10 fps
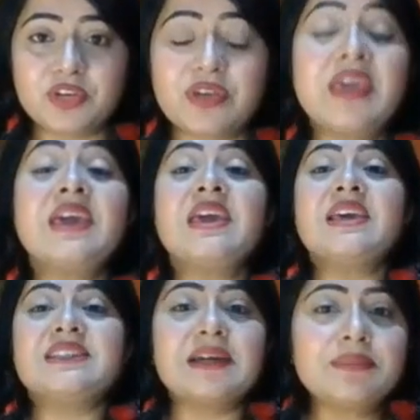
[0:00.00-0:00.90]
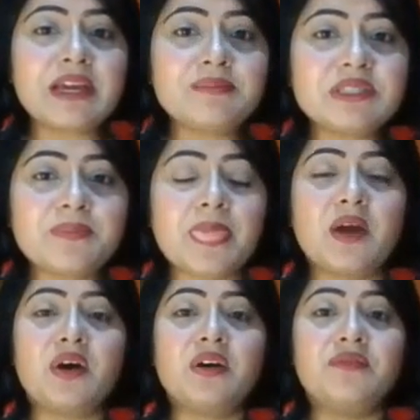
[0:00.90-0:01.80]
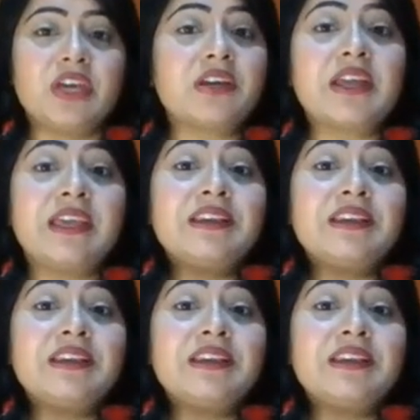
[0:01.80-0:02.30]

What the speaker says: Okay, sometimes we are